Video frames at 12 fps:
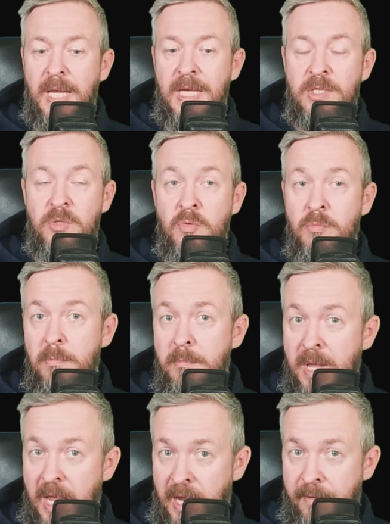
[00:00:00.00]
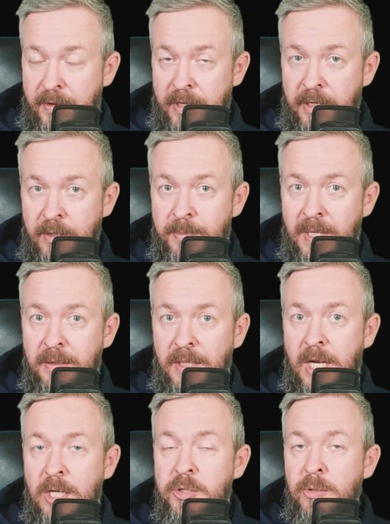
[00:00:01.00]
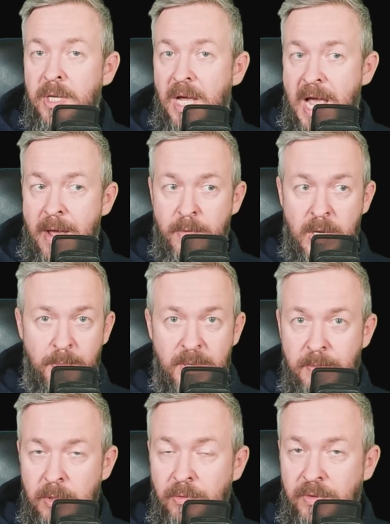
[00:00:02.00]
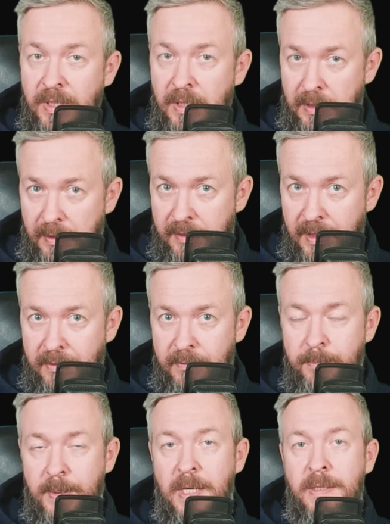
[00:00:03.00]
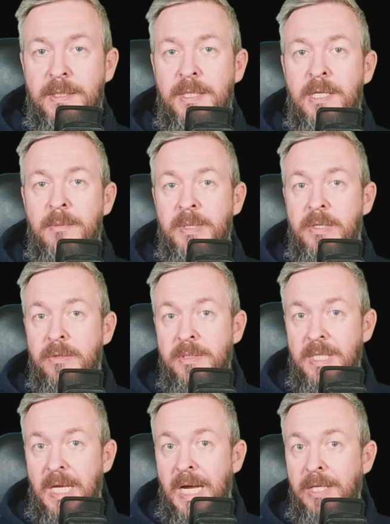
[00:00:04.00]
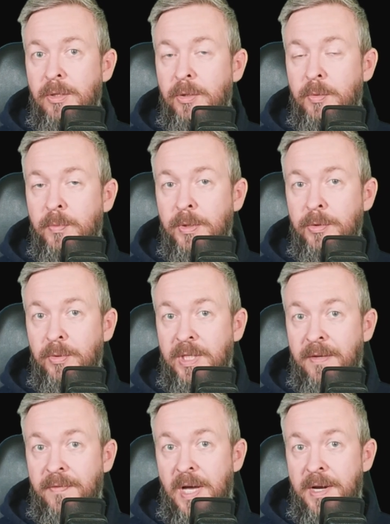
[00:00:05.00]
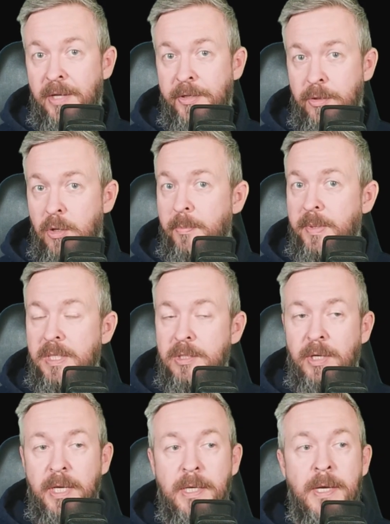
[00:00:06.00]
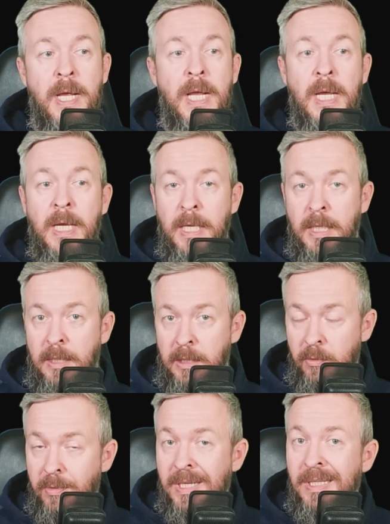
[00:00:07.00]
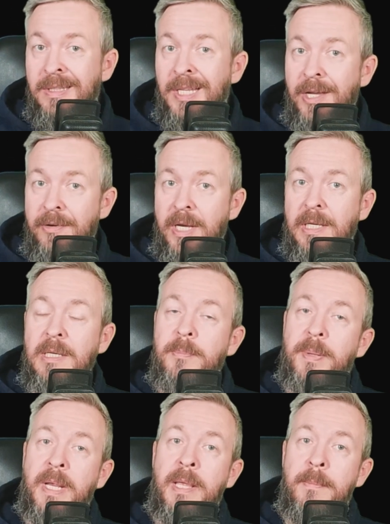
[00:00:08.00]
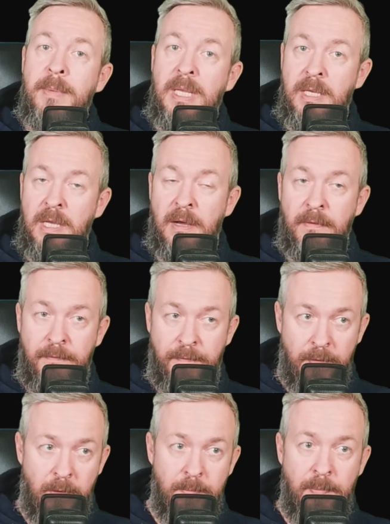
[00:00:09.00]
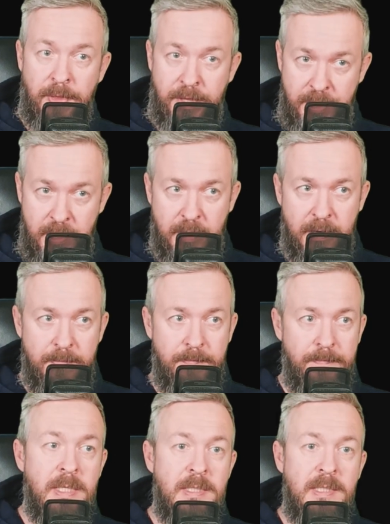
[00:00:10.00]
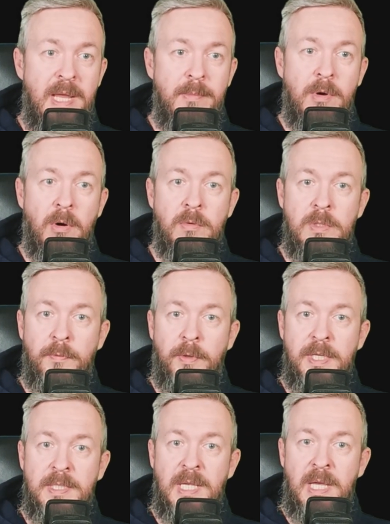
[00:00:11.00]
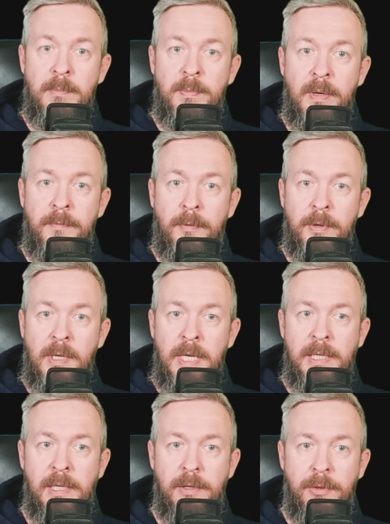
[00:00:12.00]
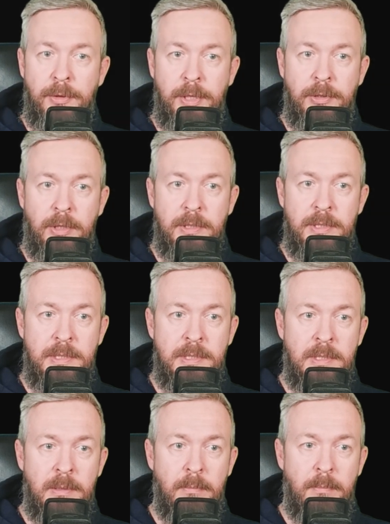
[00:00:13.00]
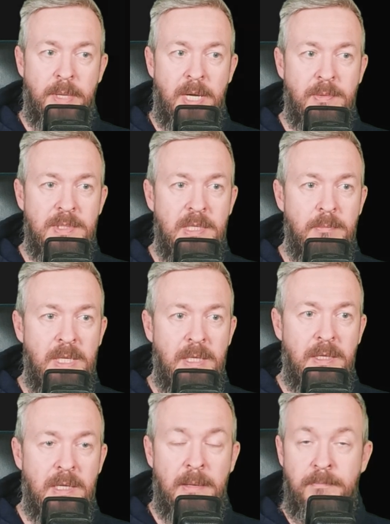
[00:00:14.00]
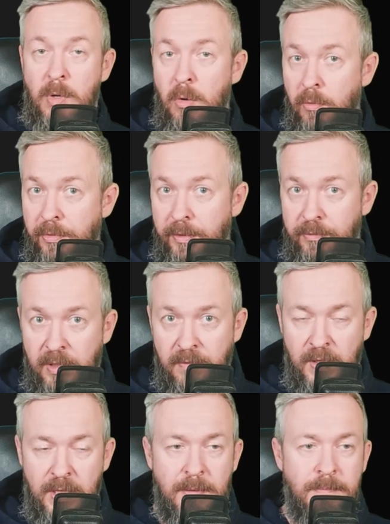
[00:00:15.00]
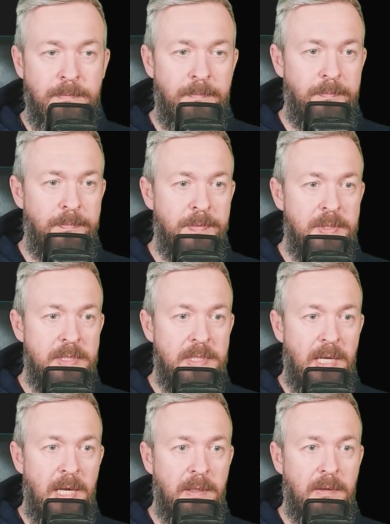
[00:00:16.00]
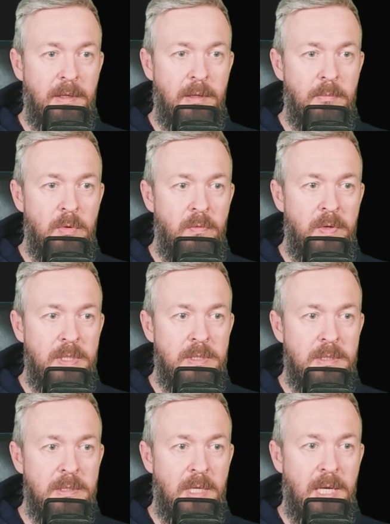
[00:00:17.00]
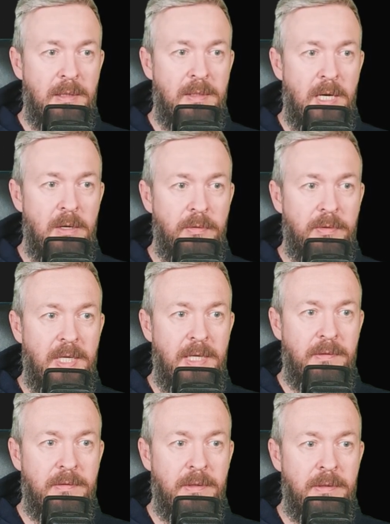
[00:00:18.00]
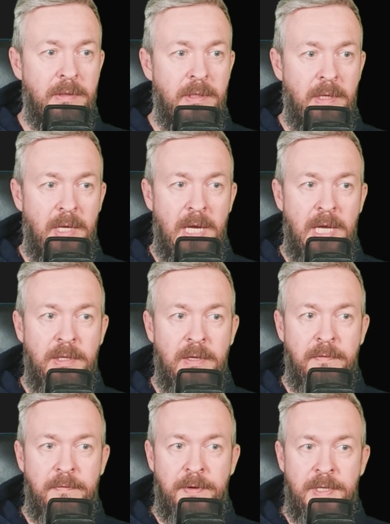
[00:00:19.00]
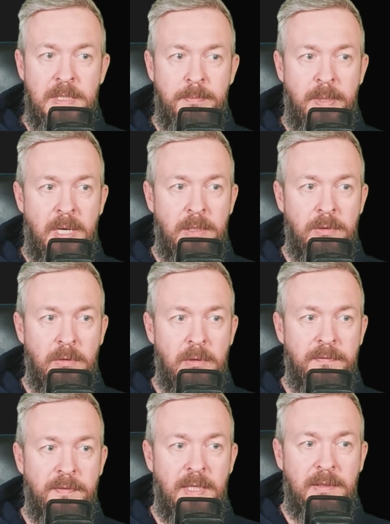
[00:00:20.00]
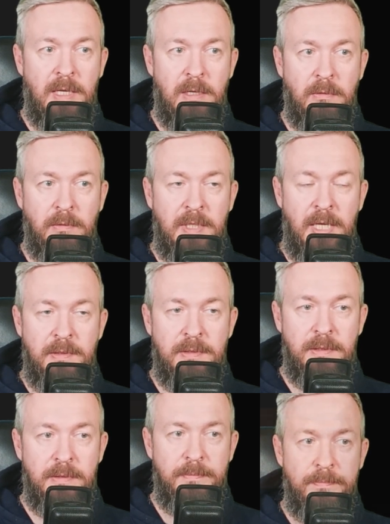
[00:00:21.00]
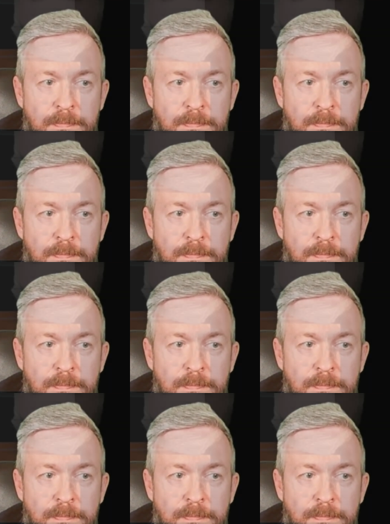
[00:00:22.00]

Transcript: As you may have heard, but actually I will be muting that part here because I don't want to have another copyright strike. You can directly play media from here. Same goes, for example, for clicking three dots, browsing media on the TV, selecting movies, Attack on Titan, and the first part of Attack on Titan.